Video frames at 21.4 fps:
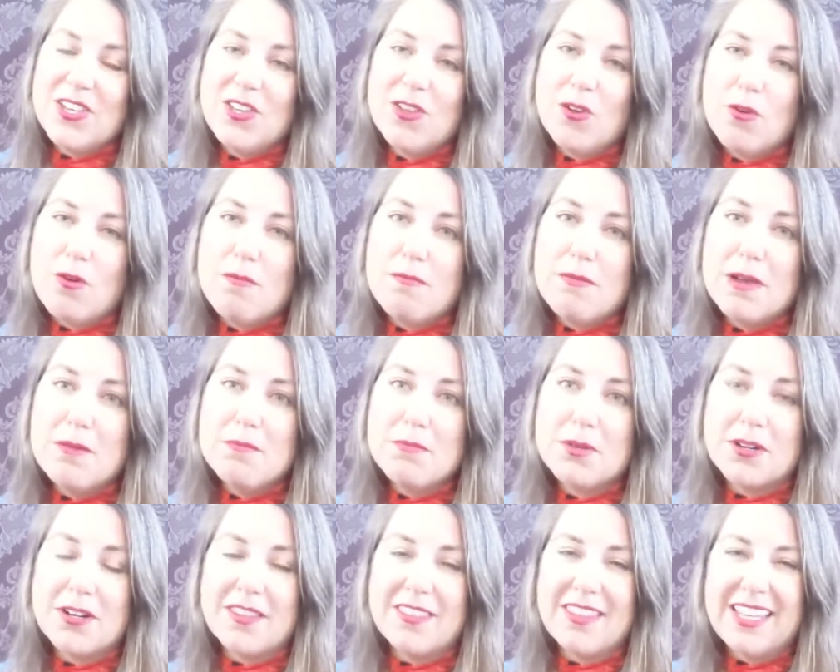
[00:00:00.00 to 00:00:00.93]
you'll
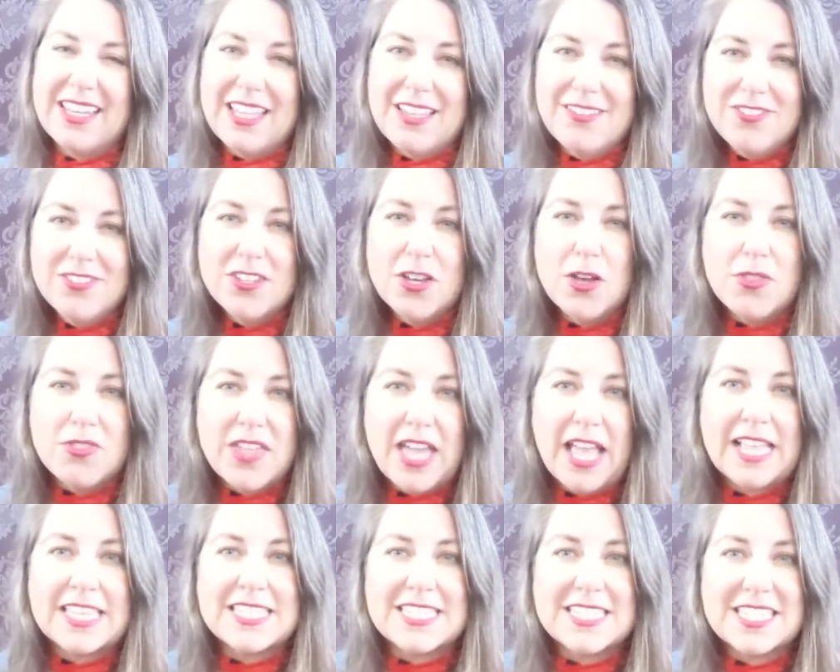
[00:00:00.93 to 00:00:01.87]
remember that even though
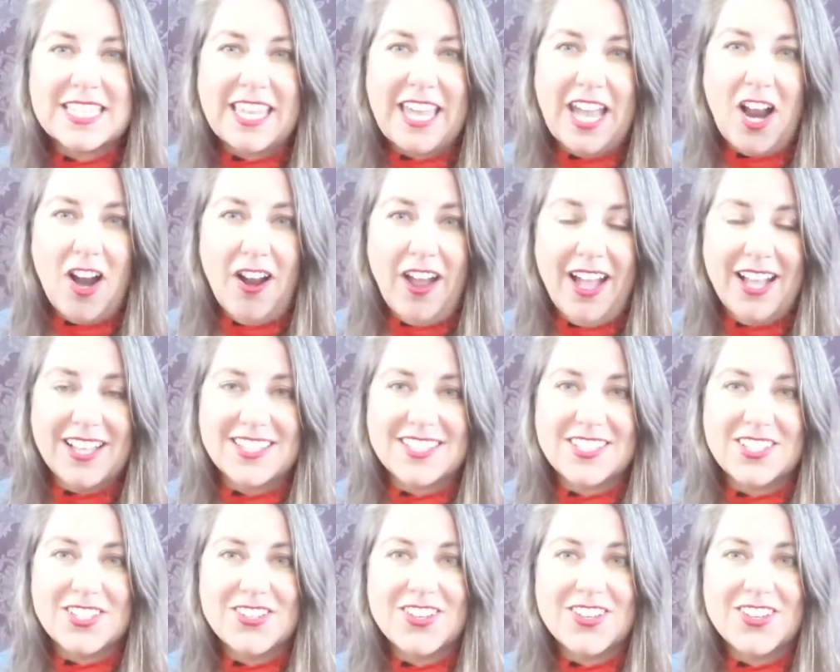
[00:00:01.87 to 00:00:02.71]
things scare us,